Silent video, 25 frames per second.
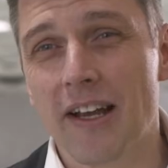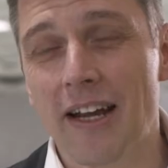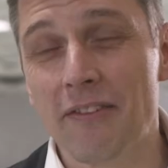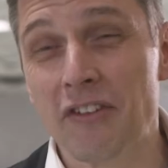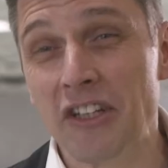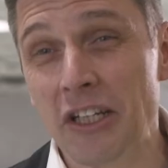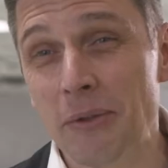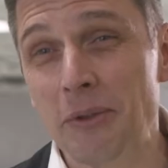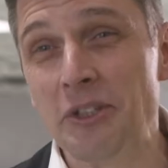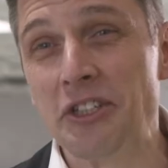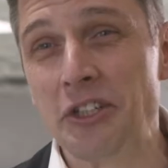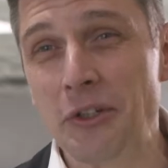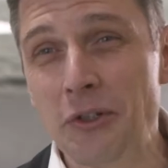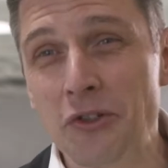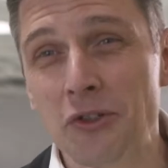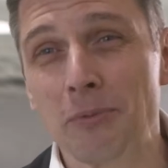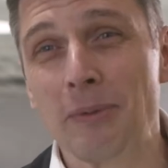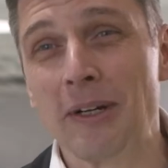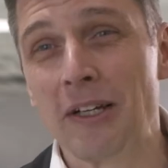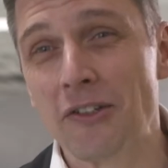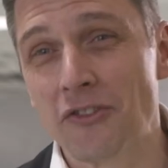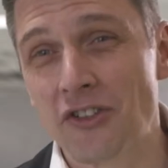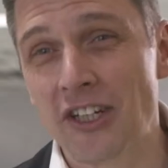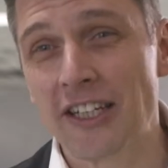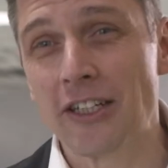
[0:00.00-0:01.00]
everything we do is
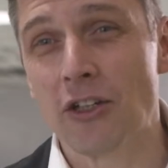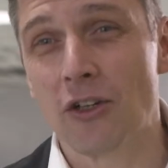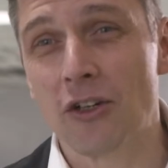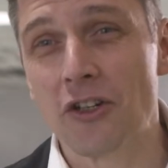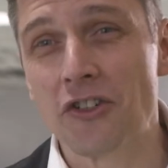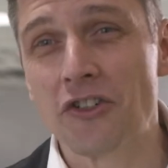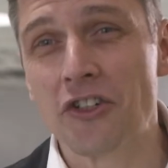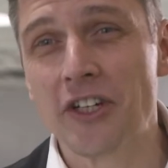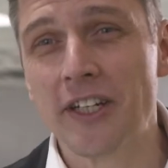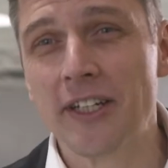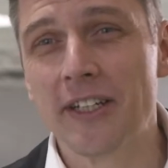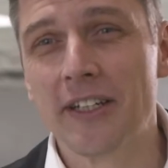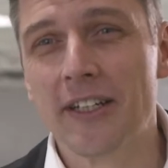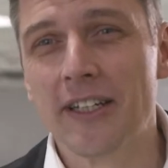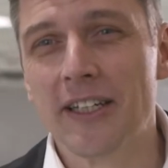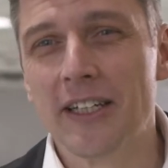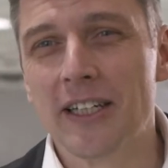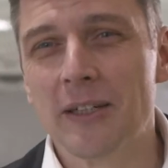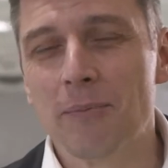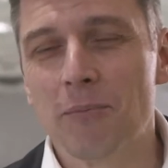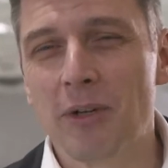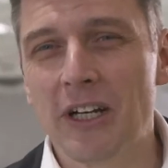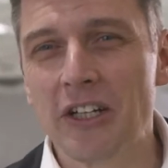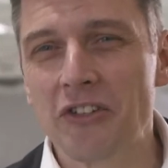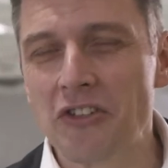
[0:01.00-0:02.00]
about technology,
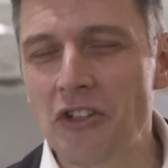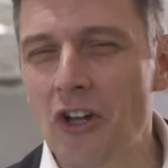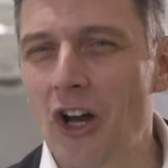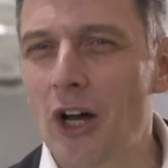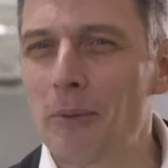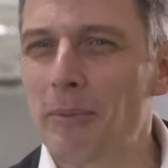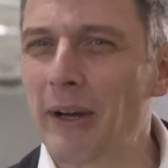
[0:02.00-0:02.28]
but it's not